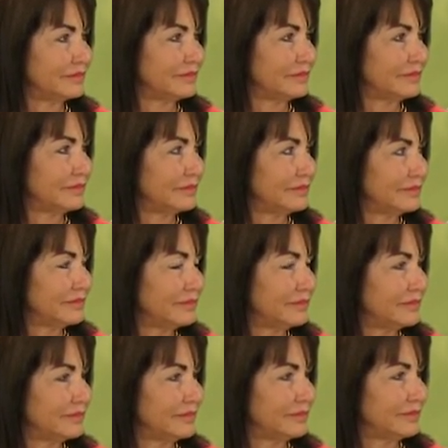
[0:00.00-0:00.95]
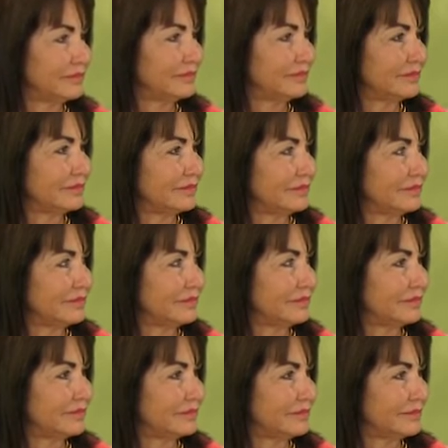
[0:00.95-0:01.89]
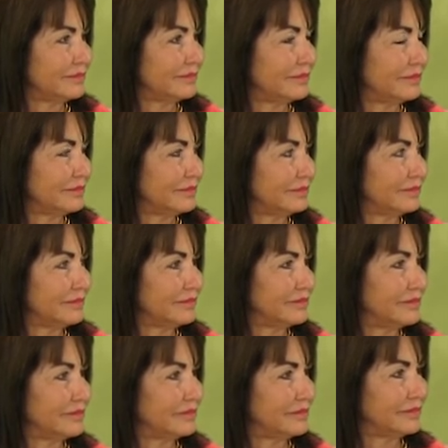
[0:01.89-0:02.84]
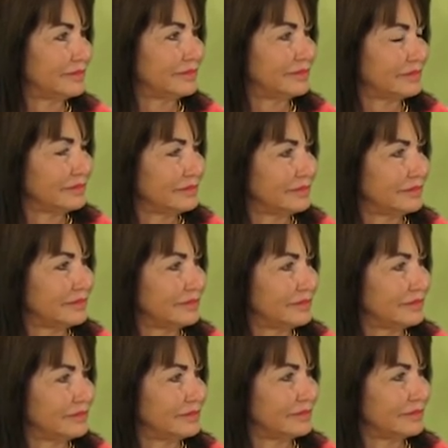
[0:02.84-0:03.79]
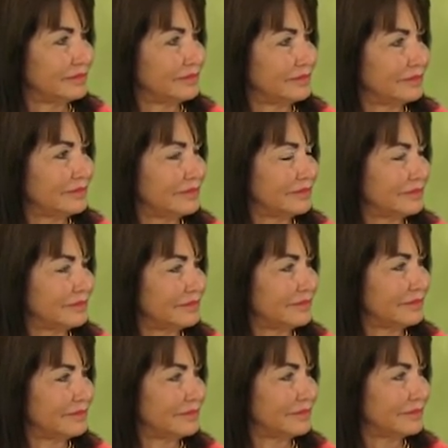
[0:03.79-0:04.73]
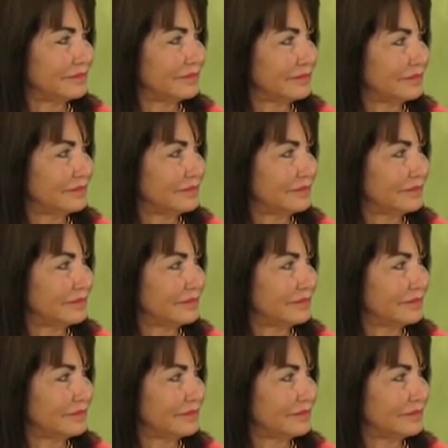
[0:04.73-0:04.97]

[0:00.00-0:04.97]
No words are spoken by the person on screen.